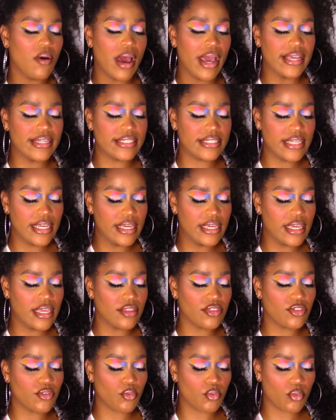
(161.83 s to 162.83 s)
I did
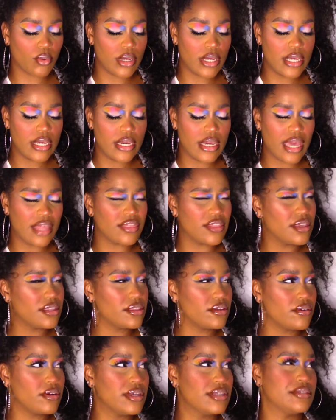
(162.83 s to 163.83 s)
get three. I think
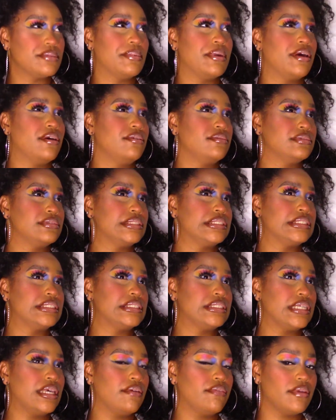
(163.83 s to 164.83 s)
there is about
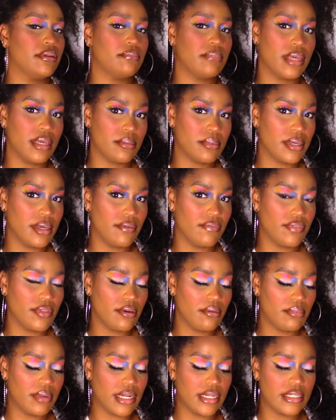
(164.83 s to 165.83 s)
seven maybe of
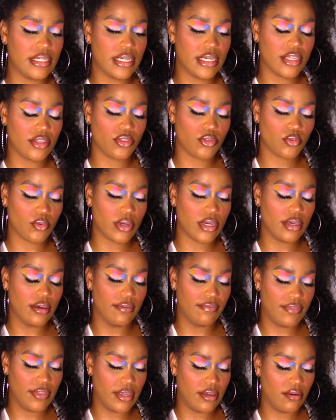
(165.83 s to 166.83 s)
them, but I did get three
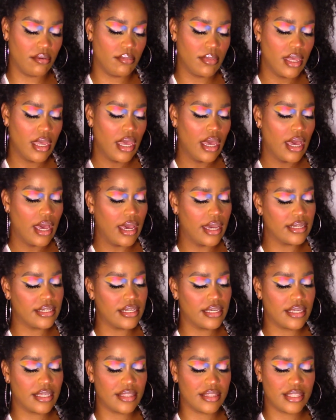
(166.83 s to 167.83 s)
of them. I
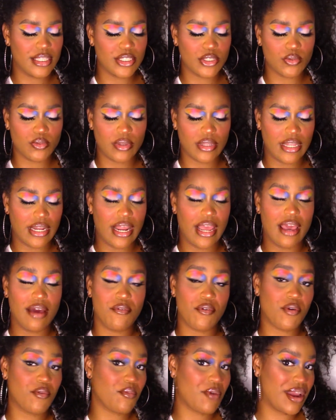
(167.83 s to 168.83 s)
did get this one that I
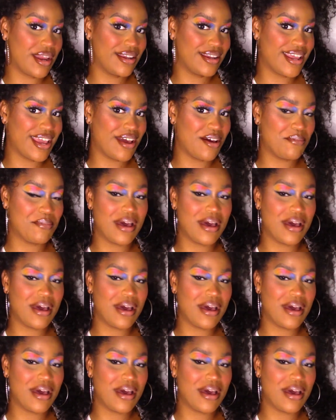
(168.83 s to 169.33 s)
have on right now.